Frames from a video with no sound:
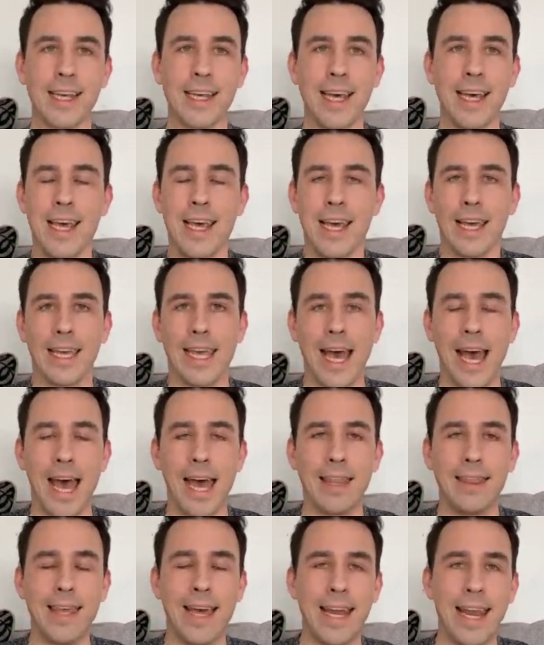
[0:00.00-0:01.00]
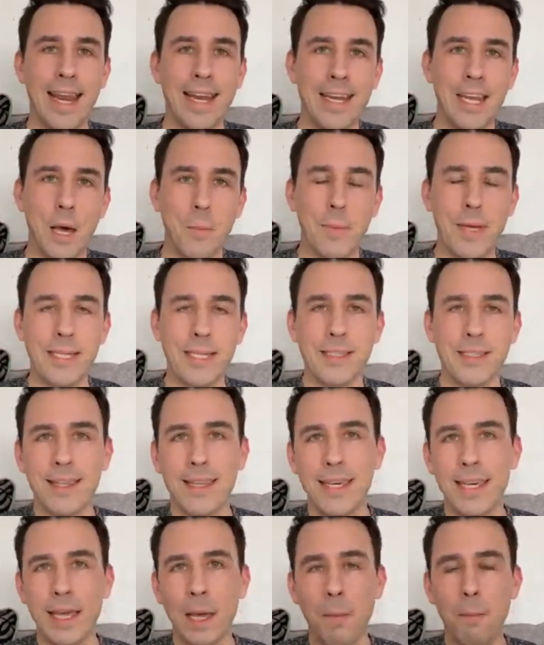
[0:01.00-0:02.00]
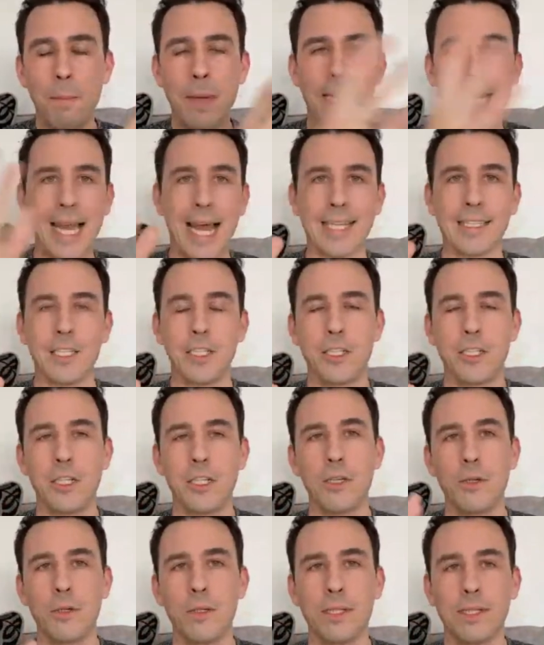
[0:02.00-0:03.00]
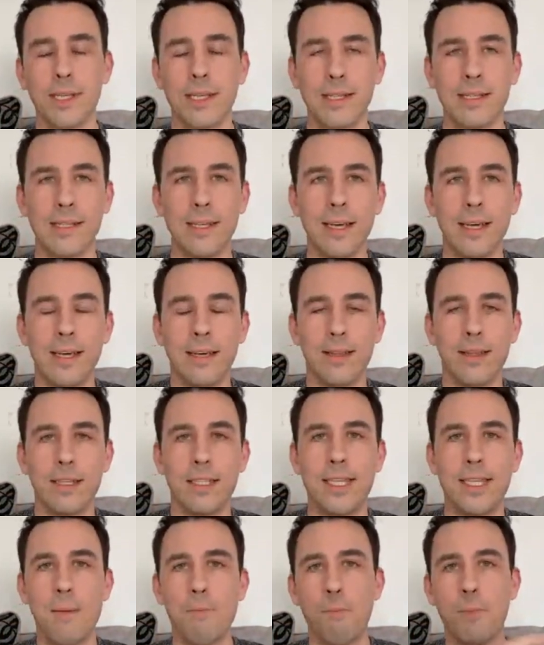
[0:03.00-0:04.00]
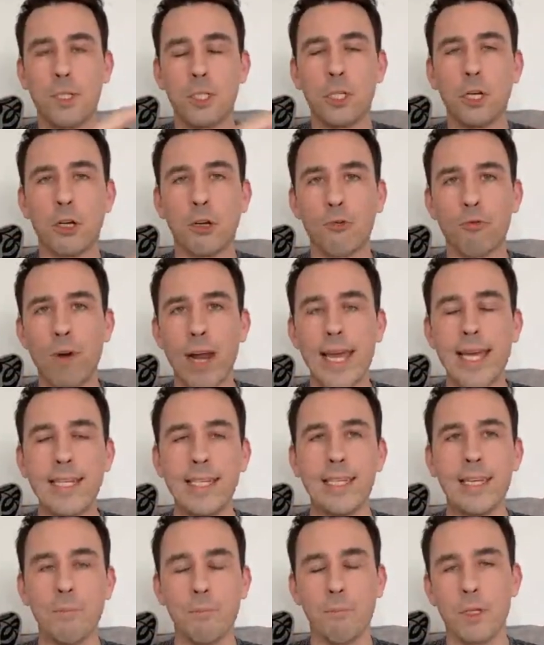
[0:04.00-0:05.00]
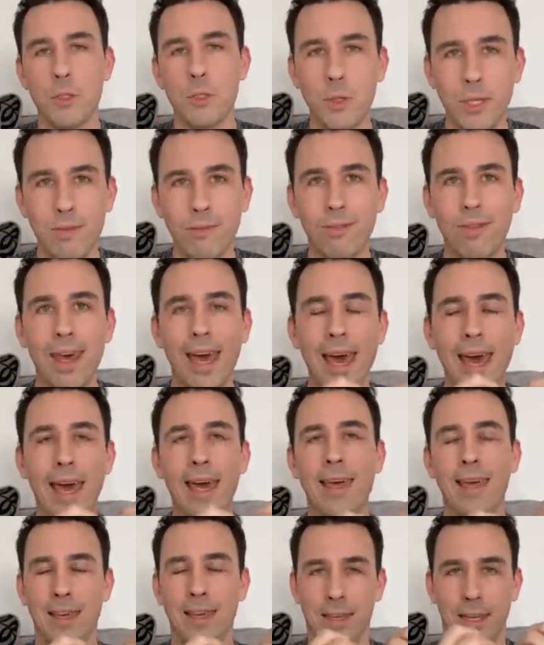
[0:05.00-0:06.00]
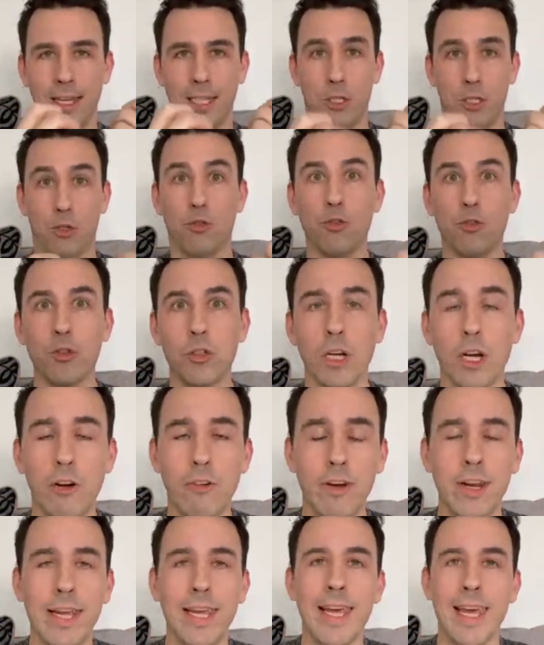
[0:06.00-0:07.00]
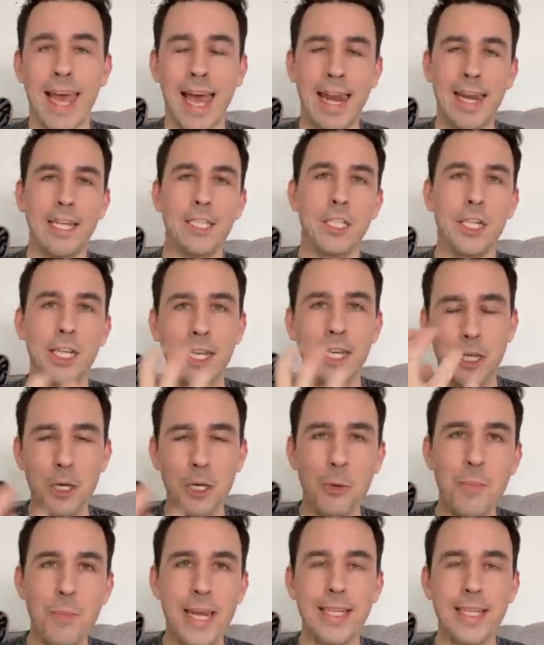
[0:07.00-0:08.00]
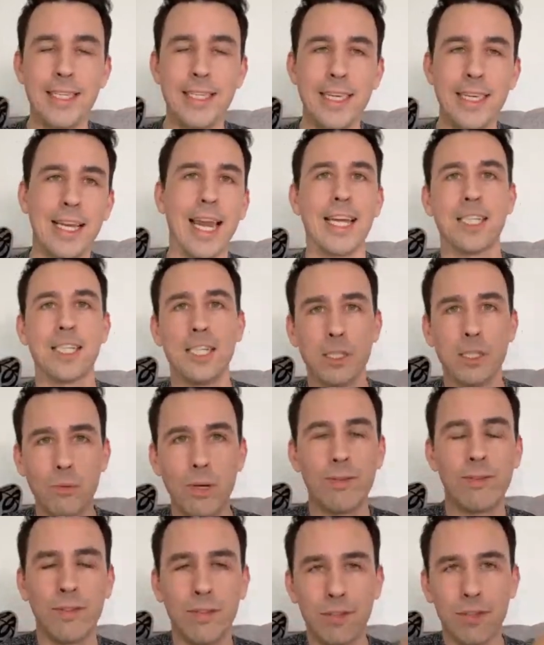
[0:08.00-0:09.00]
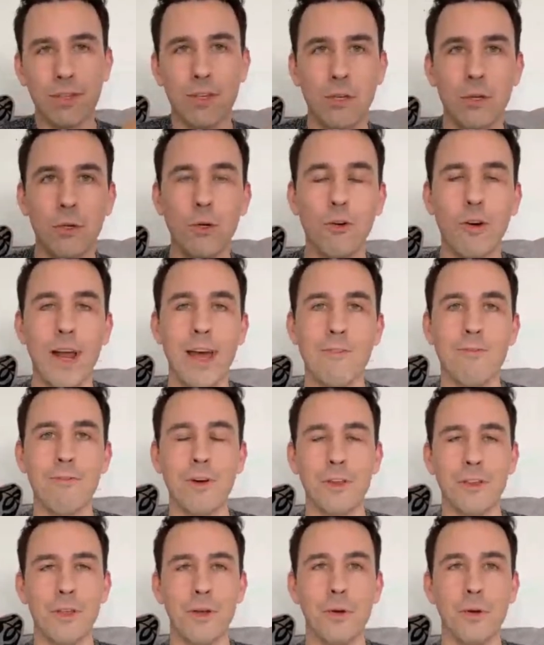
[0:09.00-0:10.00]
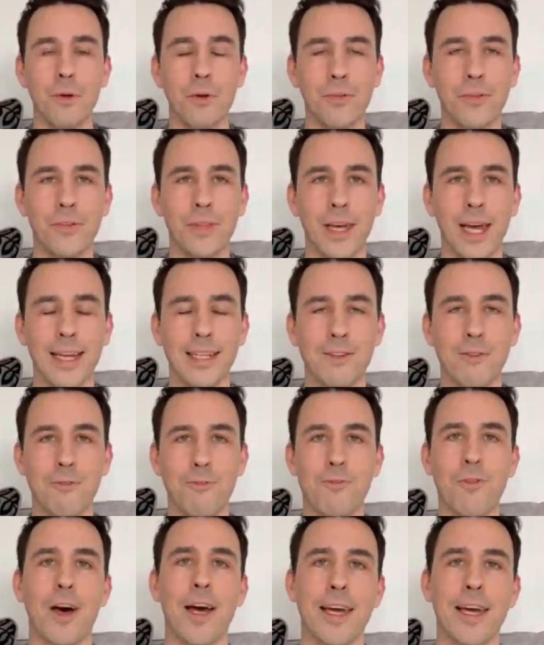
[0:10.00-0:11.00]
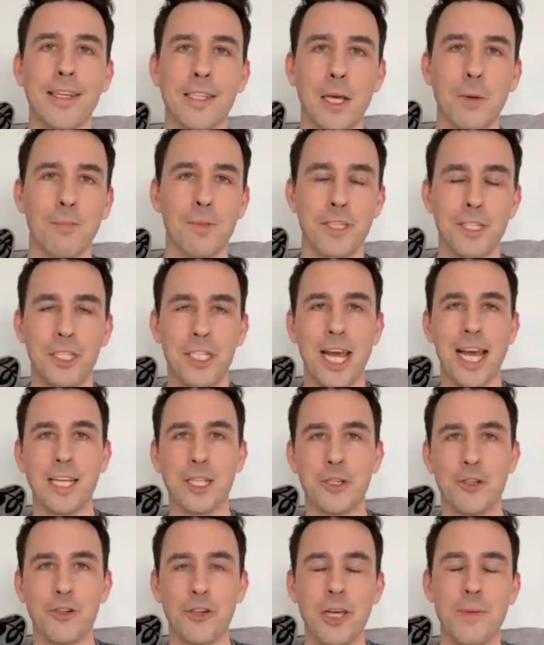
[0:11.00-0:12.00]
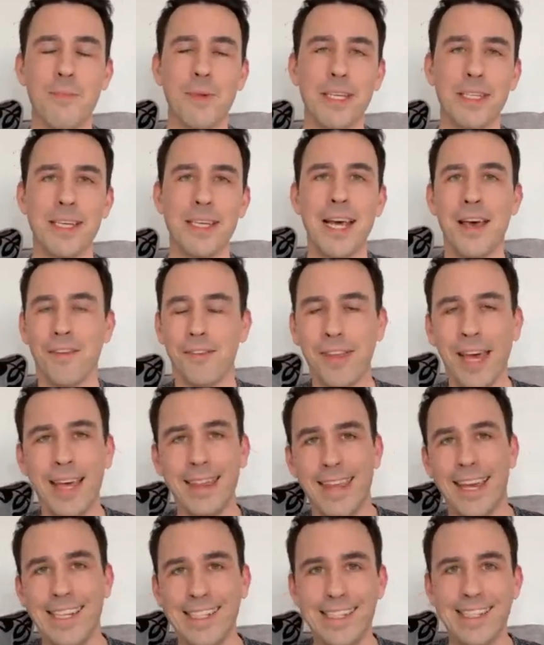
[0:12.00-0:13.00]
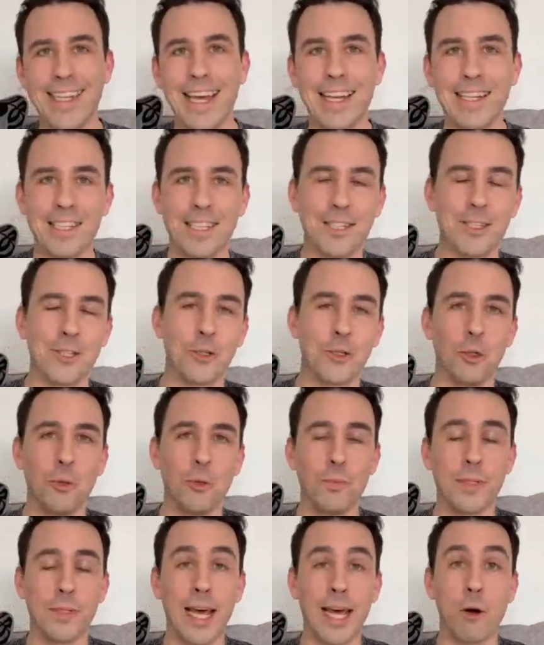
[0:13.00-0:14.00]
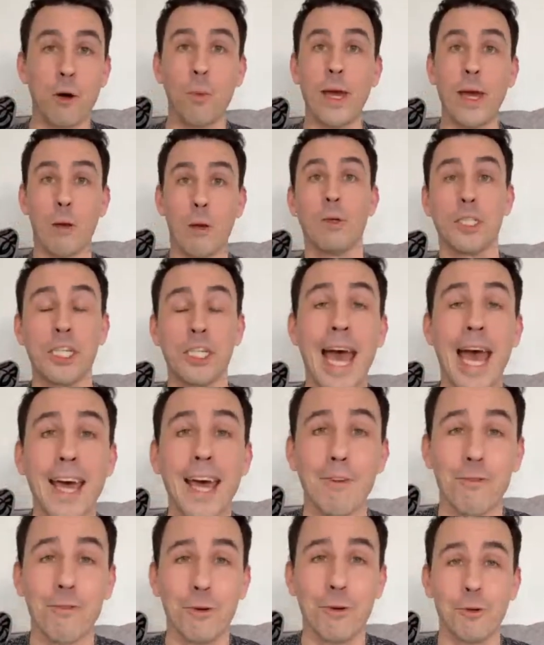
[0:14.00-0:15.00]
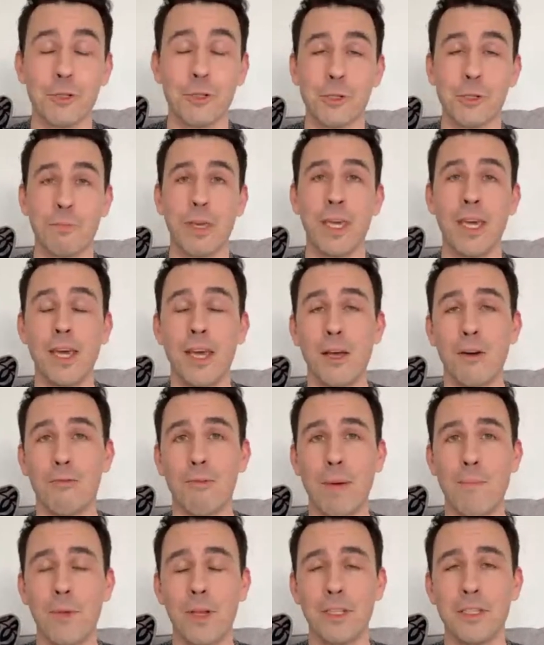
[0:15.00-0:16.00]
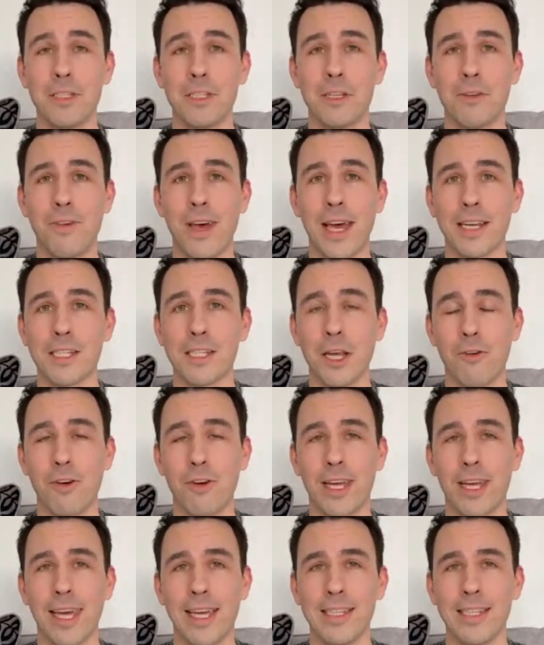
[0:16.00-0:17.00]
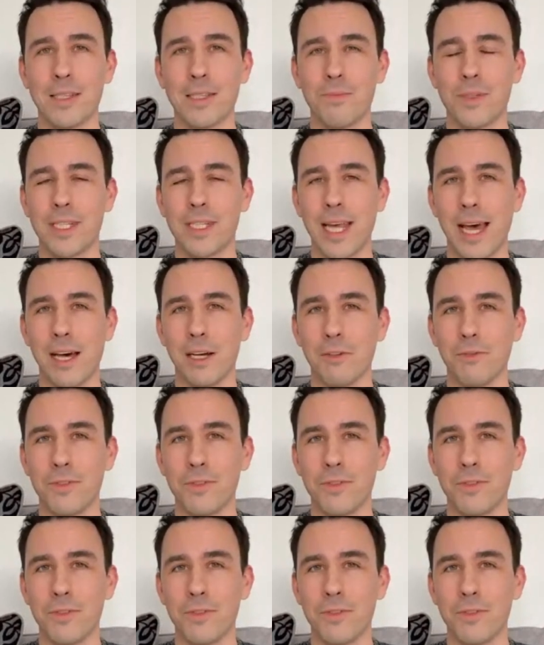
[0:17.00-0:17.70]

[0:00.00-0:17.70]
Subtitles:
can then end up into the mid-latitudes, and the temperature gradient between their extraordinary energy and humidity clashes with cooler air further north and fires up the jet stream, and that then sends storms our way, which can, of course, be remnants of ex-hurricanes themselves.